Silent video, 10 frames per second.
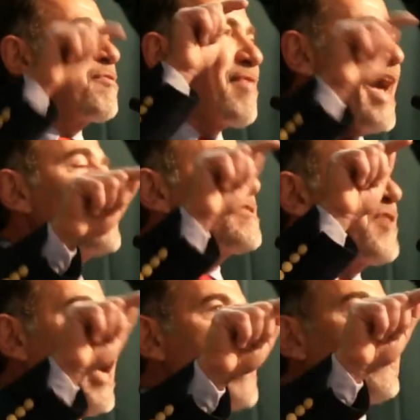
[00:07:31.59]
That's
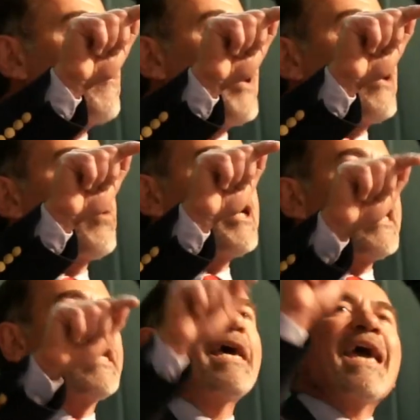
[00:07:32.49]
the kind of debate we
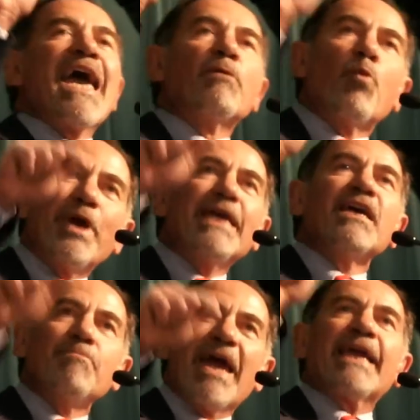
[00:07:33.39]
need, and we
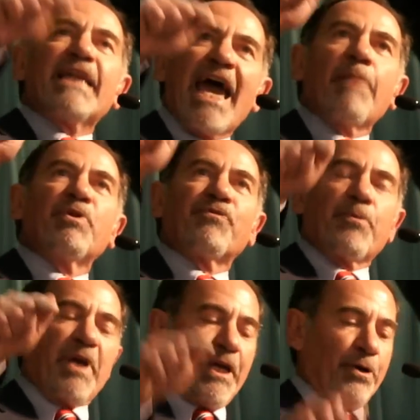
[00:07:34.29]
can make it happen
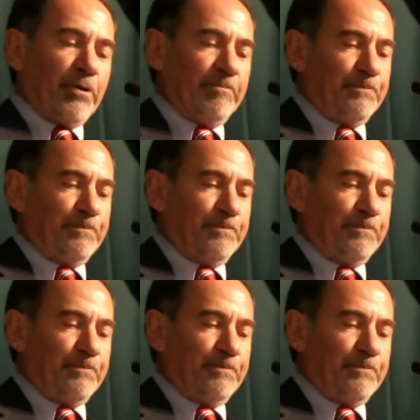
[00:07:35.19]
from here.